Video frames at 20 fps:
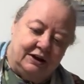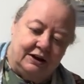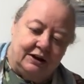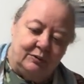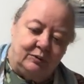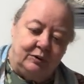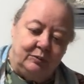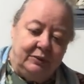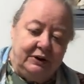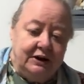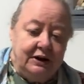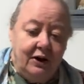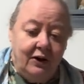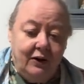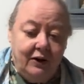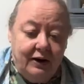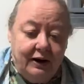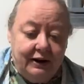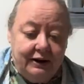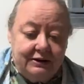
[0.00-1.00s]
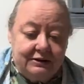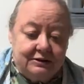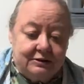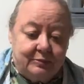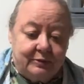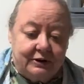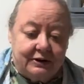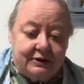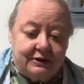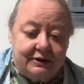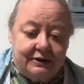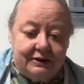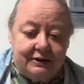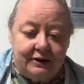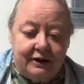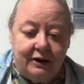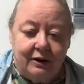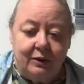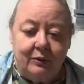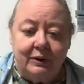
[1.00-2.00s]
It'd be nice, but
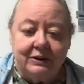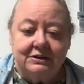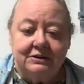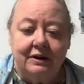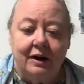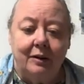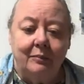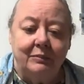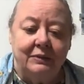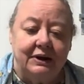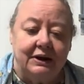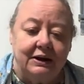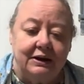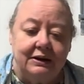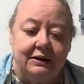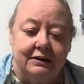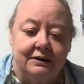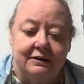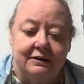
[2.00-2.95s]
no, it's not me.